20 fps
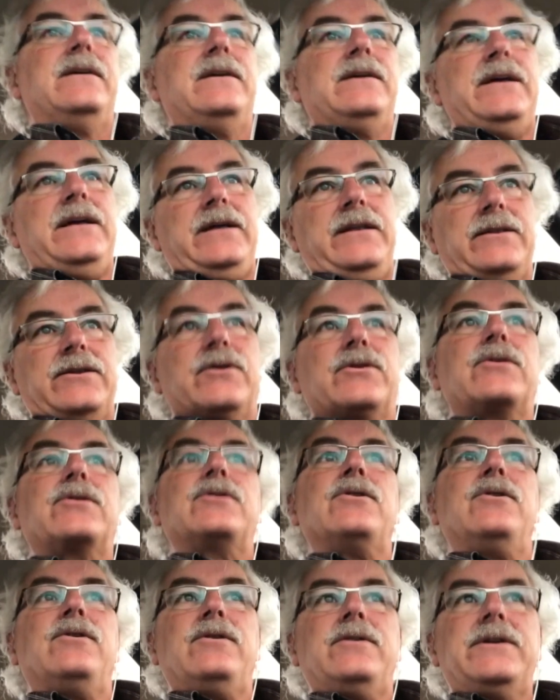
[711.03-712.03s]
In the
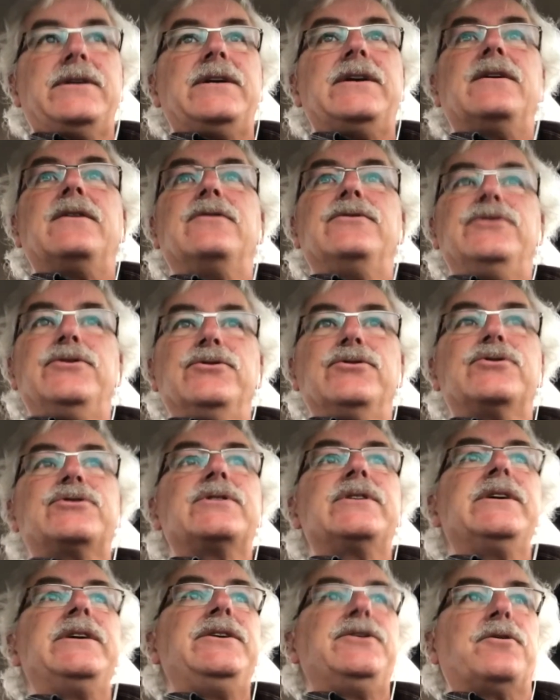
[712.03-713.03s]
third year,
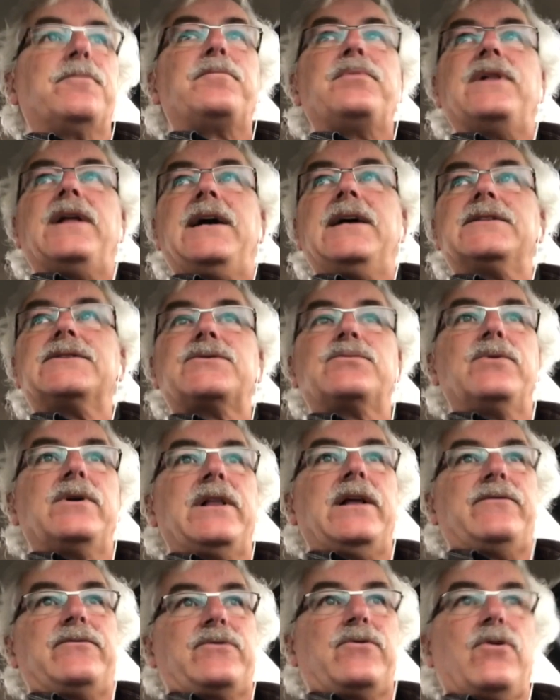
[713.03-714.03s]
usually your plants will
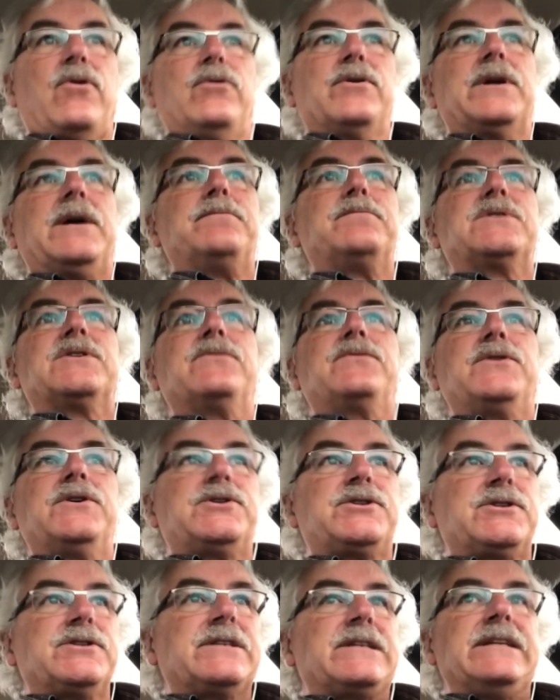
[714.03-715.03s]
have grown up
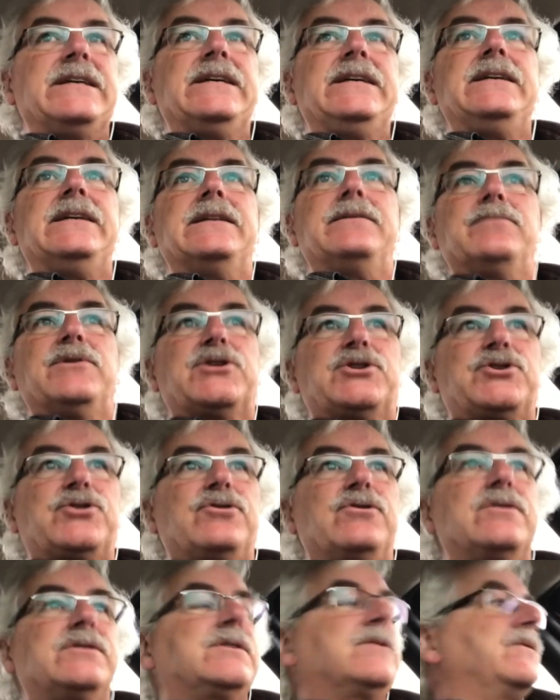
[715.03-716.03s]
sufficiently and
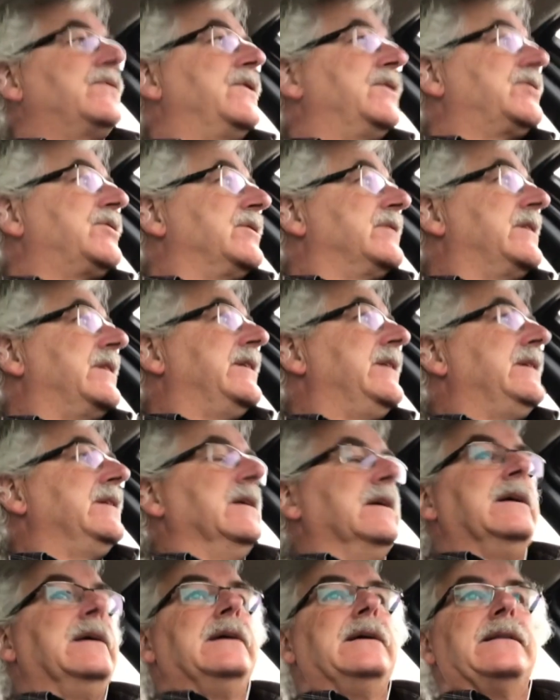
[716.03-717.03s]
matured sufficiently
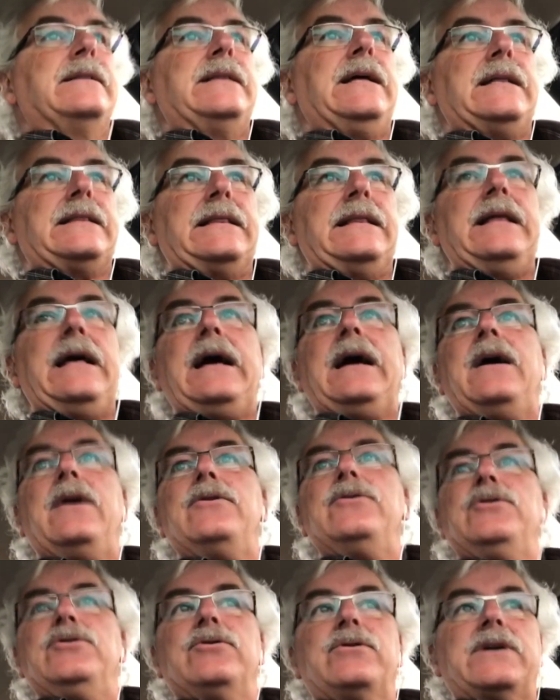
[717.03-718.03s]
that now
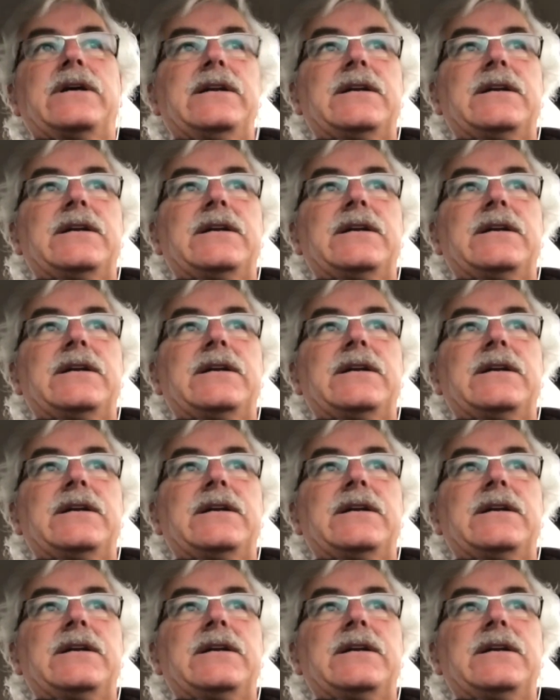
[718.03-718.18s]
you can